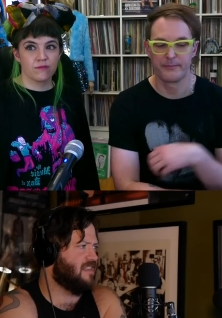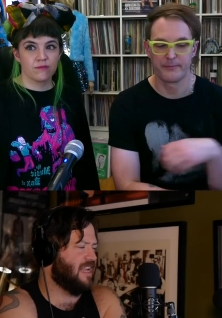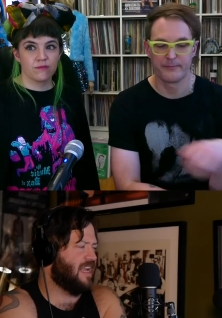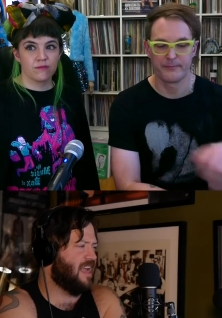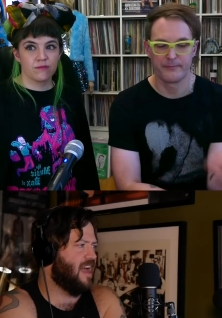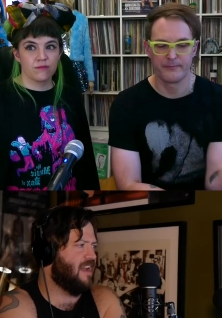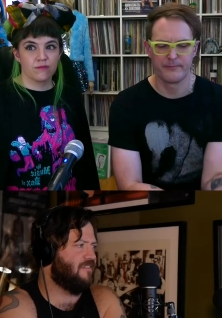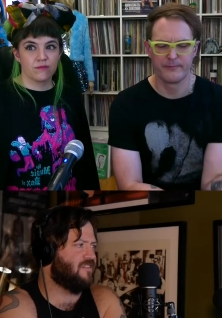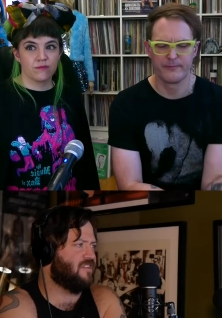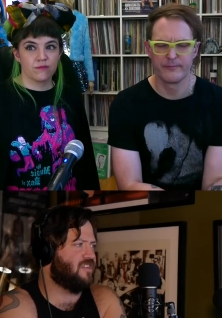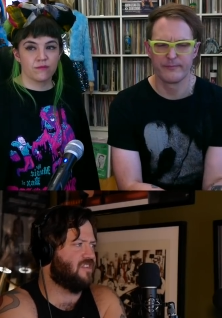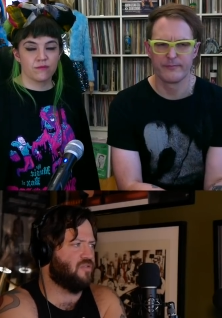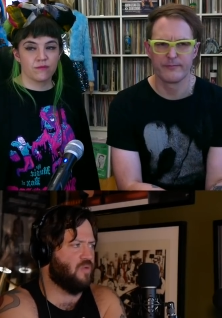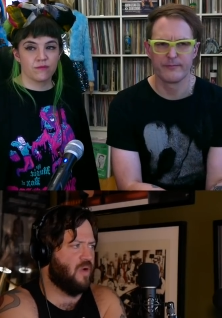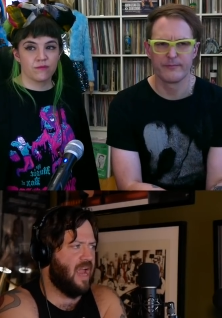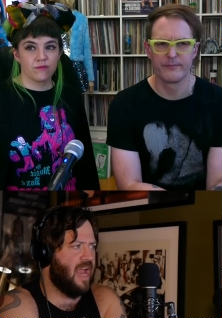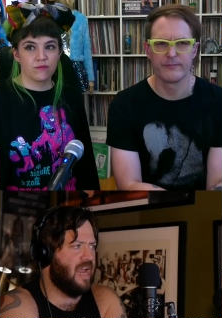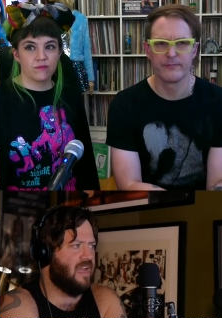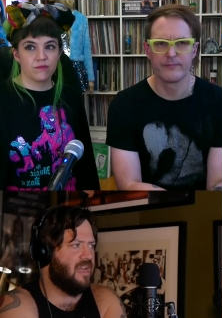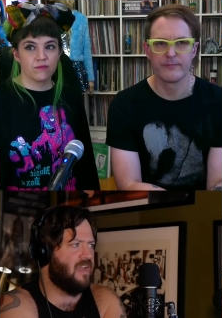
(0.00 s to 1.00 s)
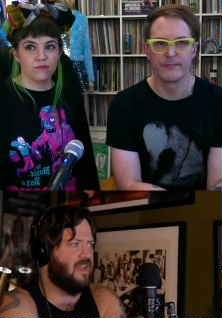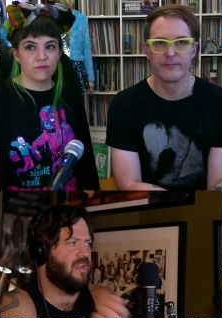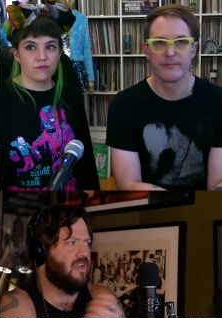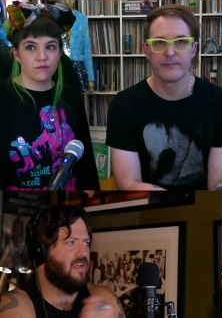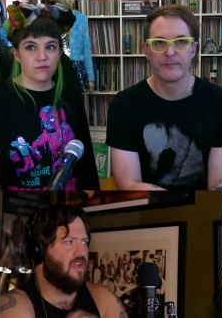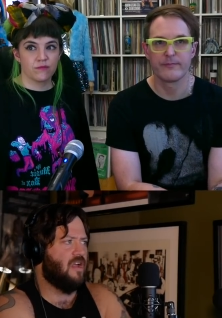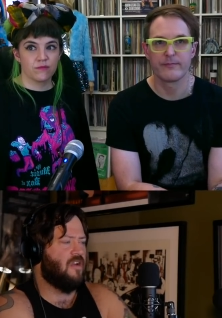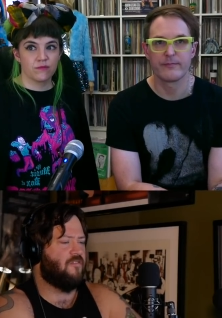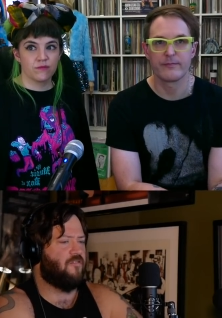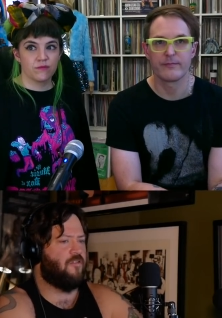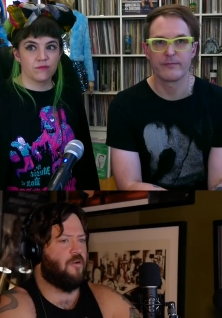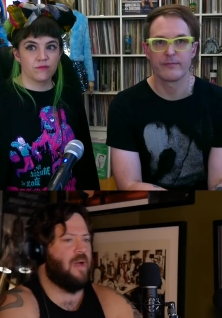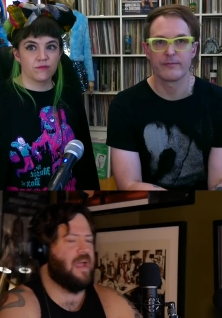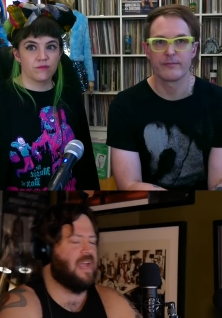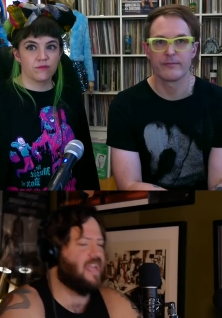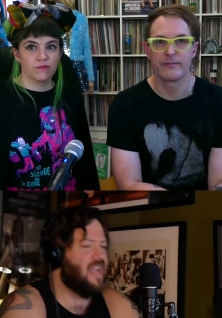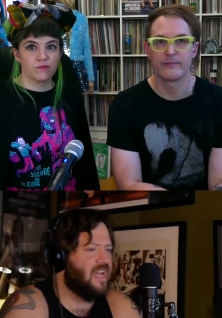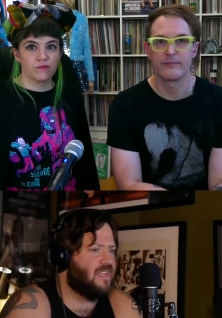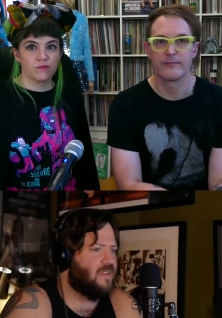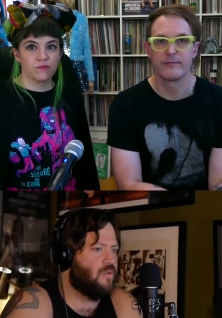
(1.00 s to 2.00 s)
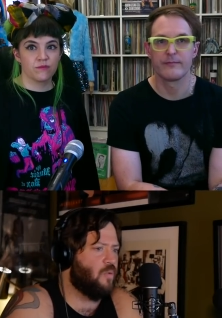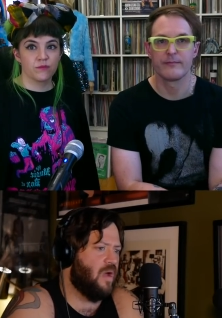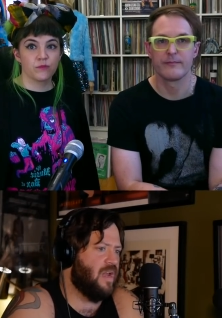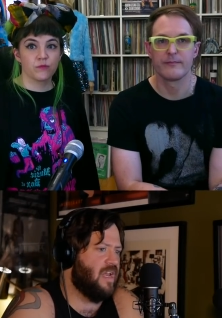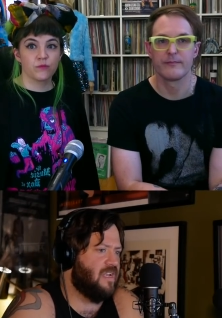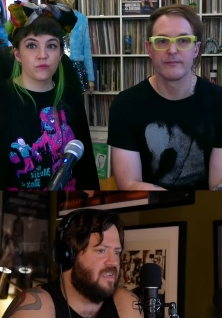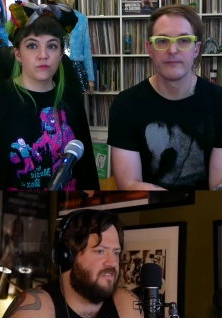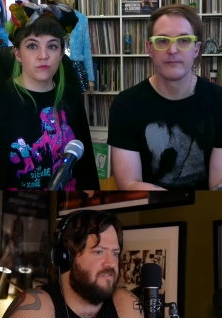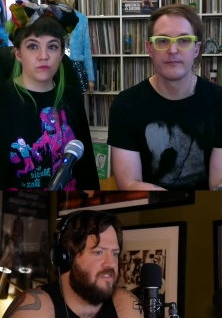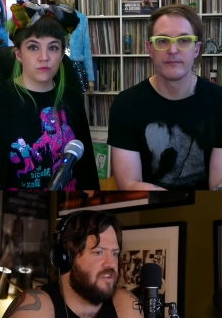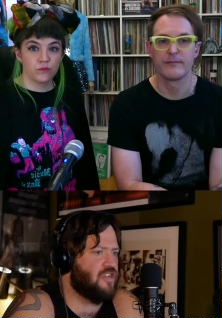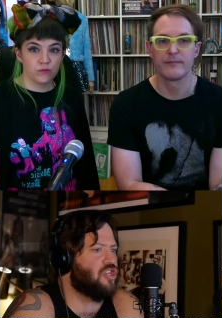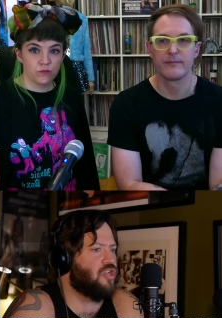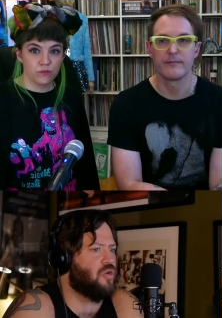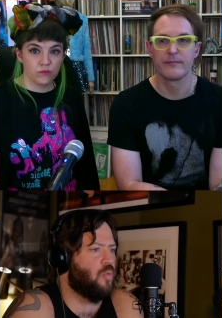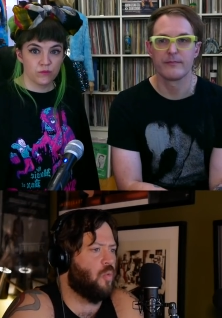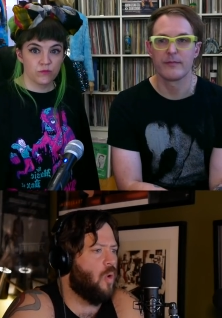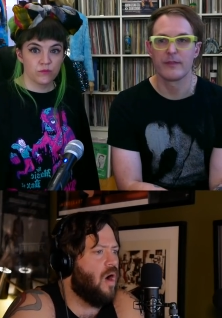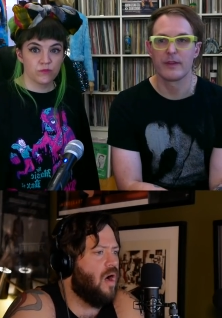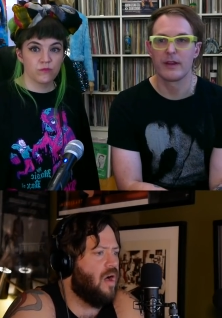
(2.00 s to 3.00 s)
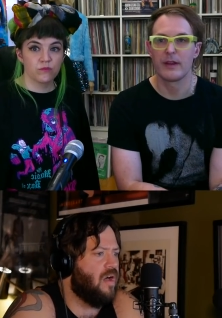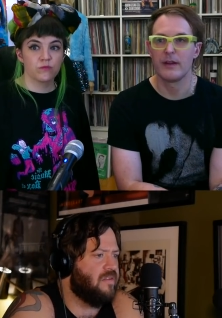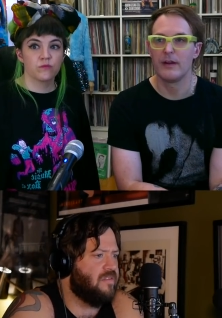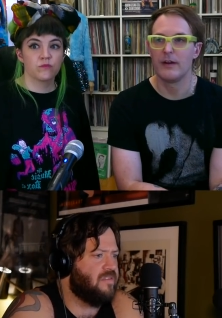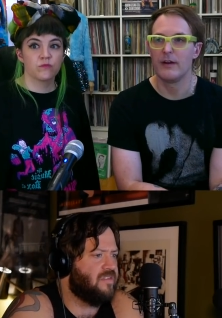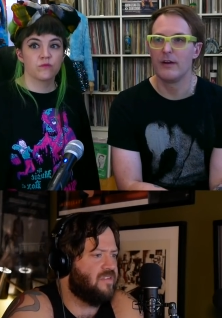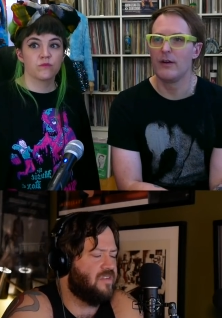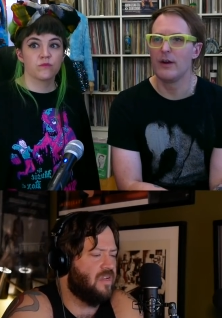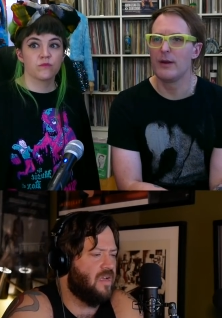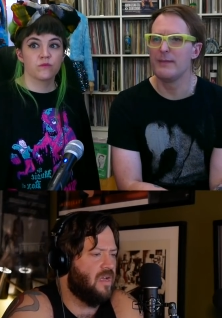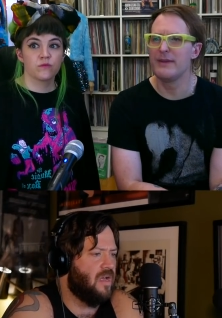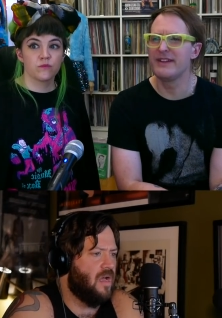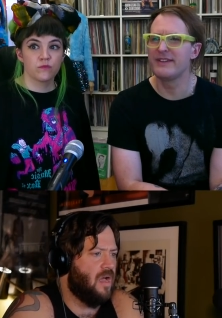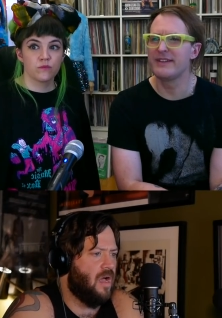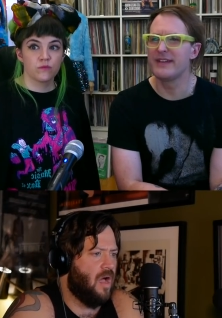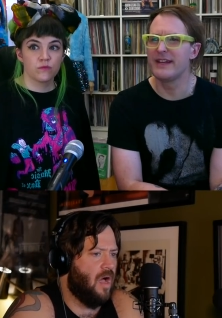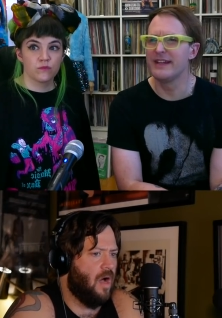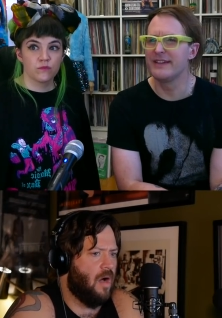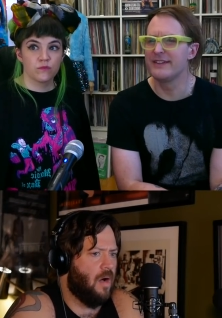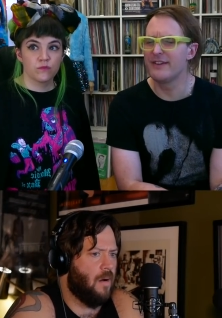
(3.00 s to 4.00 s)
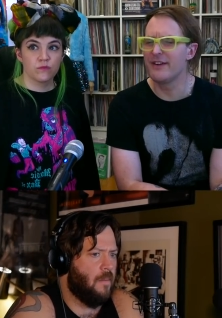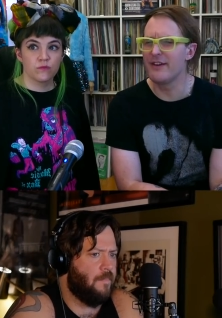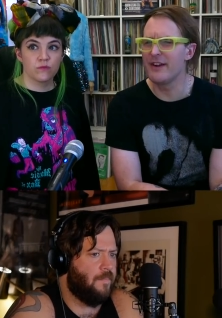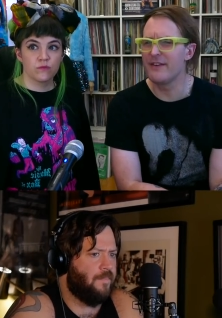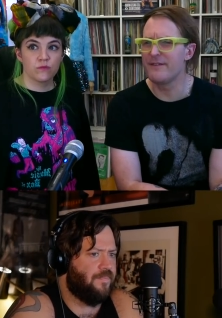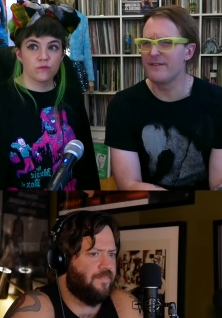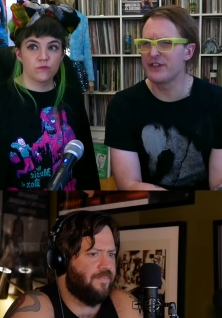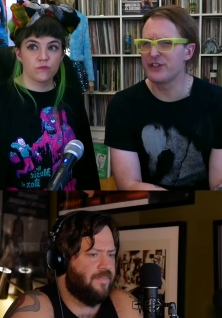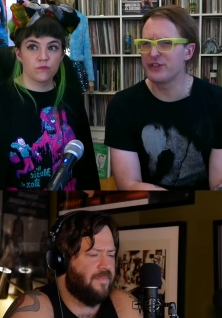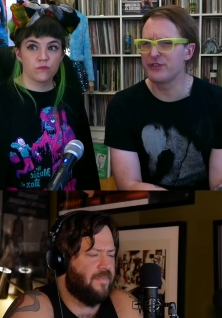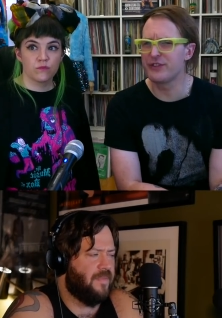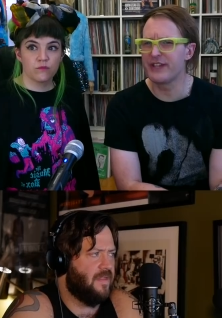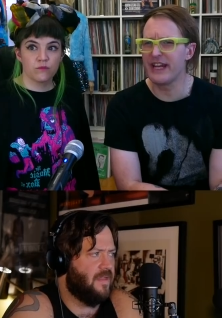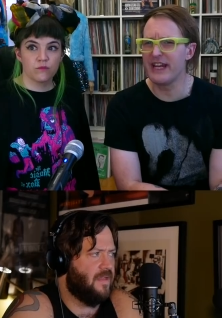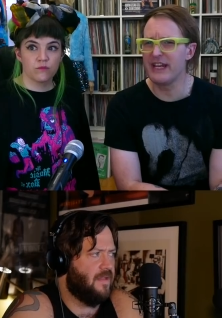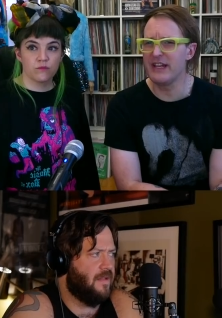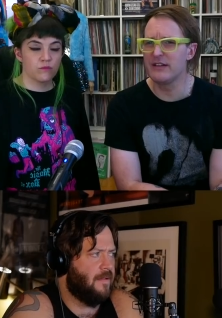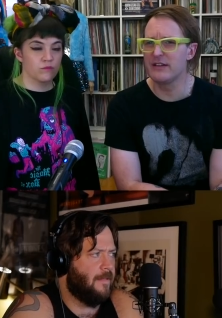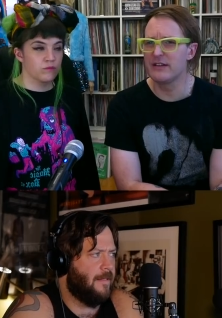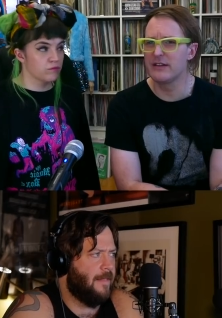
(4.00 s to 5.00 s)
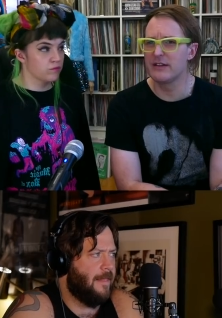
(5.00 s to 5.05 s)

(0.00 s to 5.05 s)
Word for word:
Speaker 1: they kind of strayed from I guess what his vision was. Oh, I missed it. Is um, there an um,
Speaker 2: official date